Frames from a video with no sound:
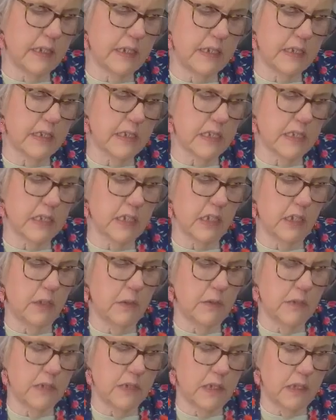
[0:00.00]
It's as
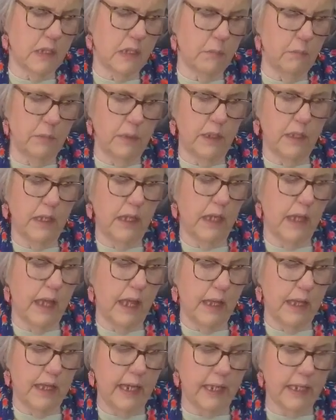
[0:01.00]
cute as it can be.
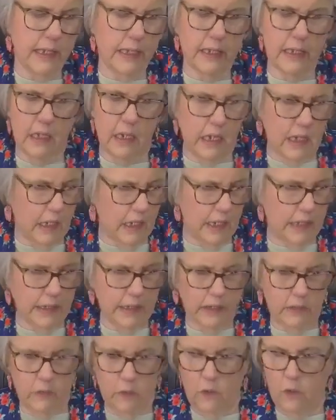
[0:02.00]
I like it. I like
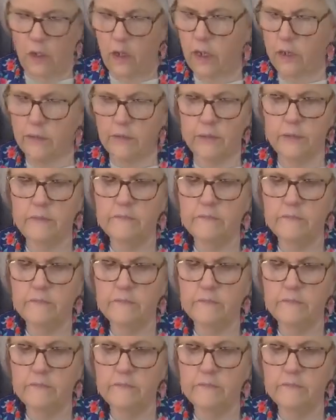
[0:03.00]
it a lot.